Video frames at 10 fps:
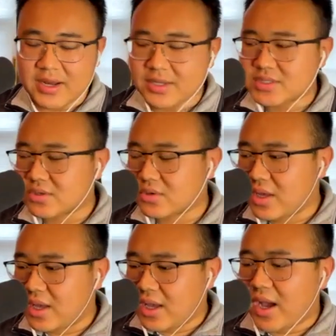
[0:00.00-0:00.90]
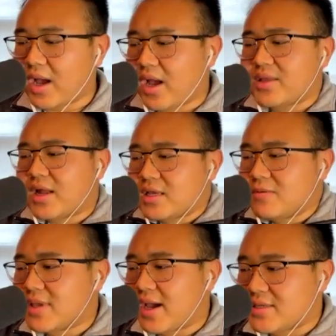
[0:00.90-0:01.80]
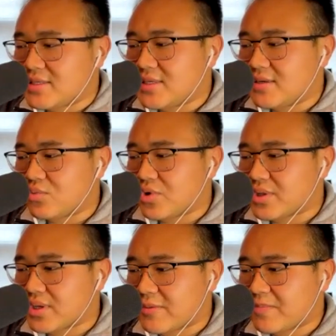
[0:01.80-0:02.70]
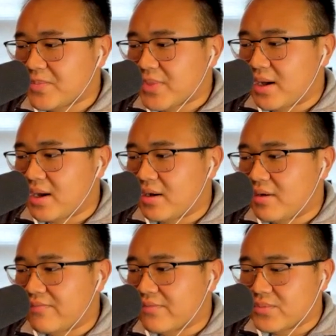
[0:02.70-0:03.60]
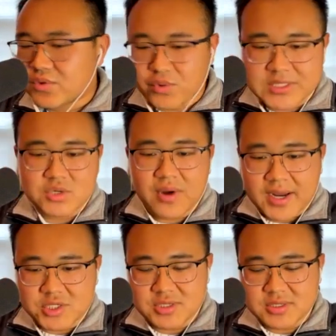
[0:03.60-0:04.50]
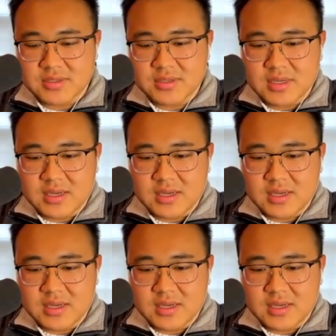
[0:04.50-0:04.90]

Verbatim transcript: And so, and and even the idea really of the resurrection